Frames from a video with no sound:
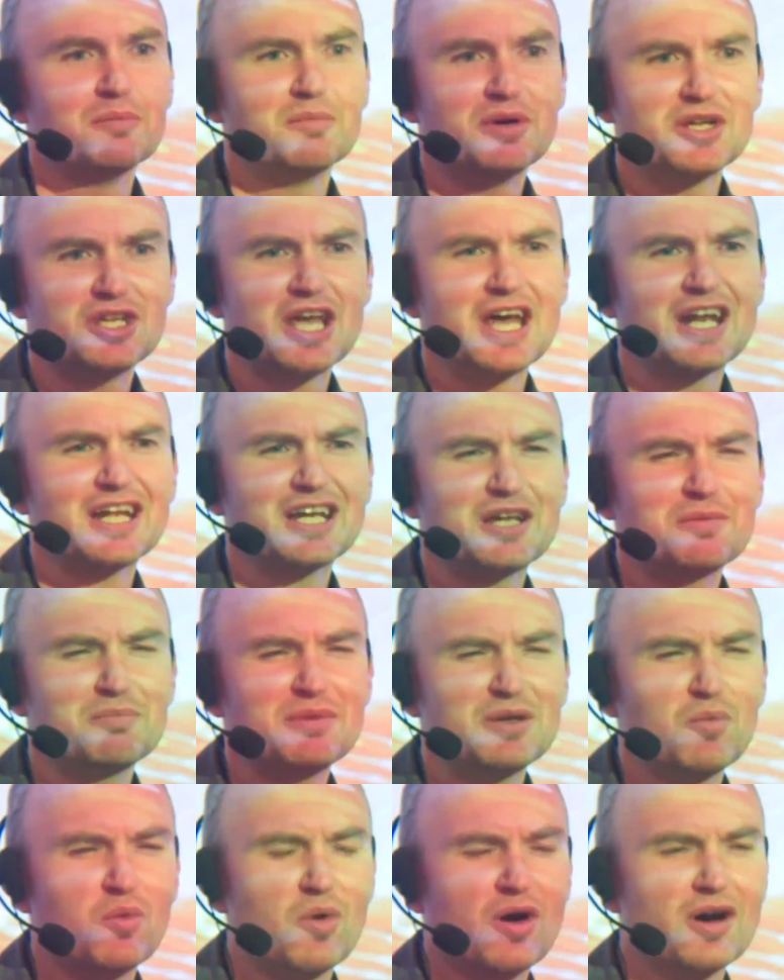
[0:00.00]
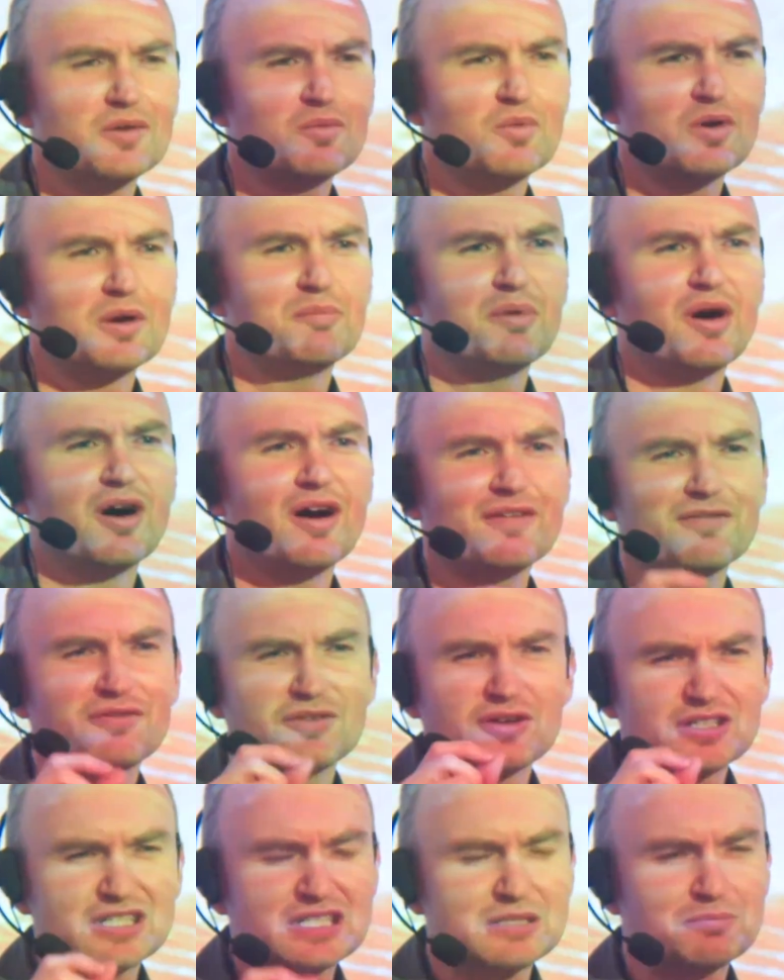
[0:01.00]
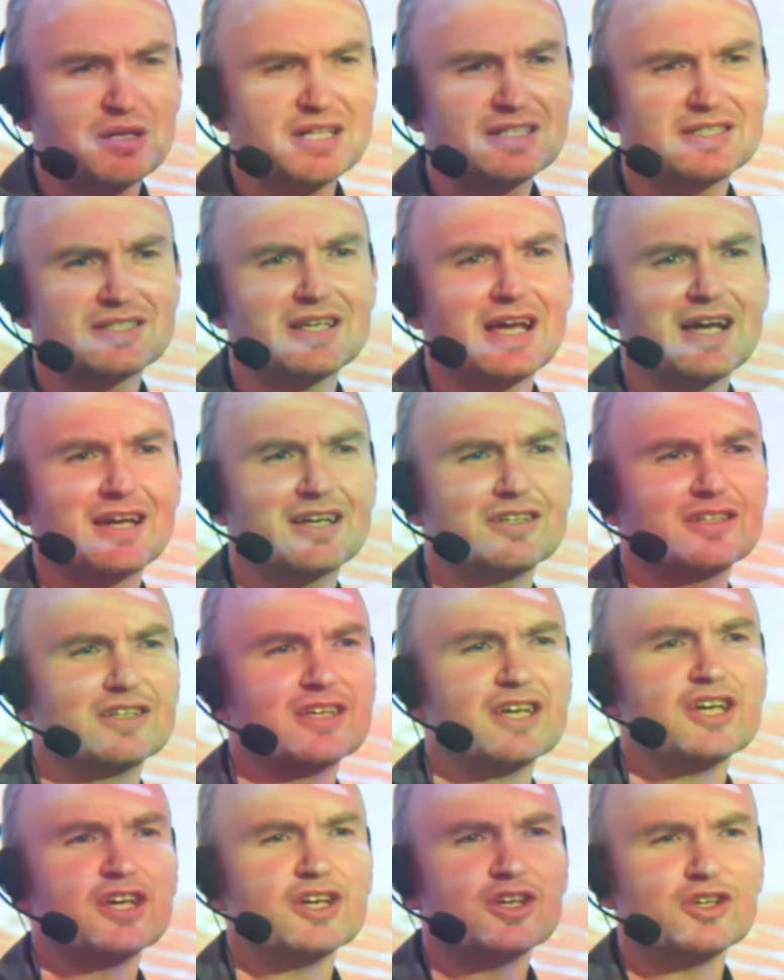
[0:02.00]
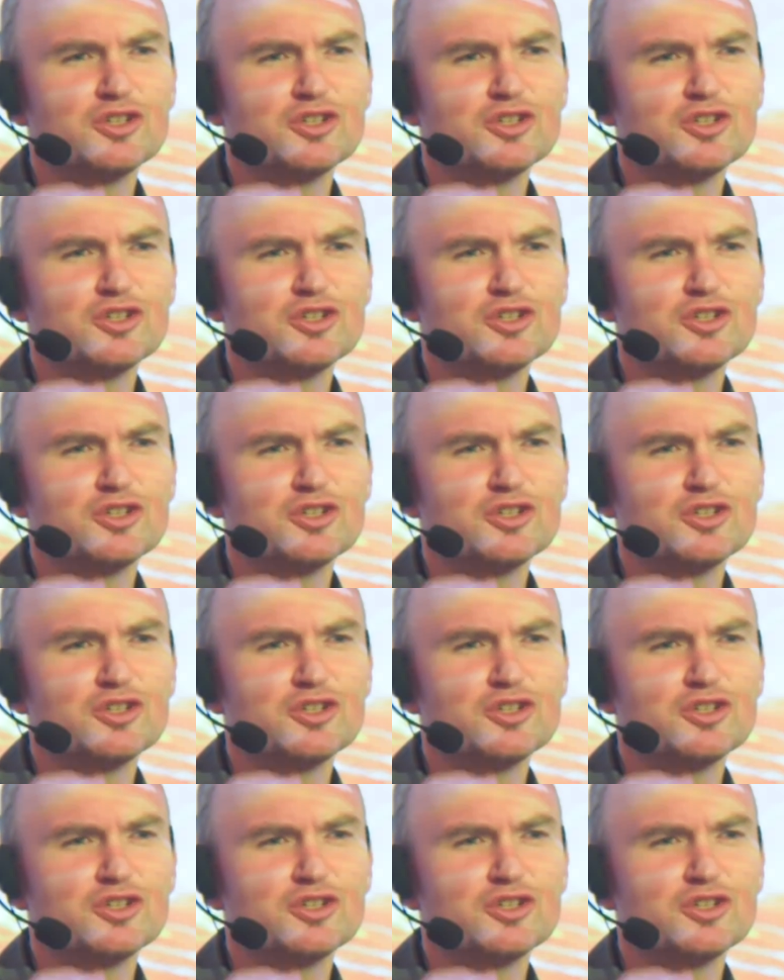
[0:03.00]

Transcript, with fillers: But yet it can be one whereby for a split second,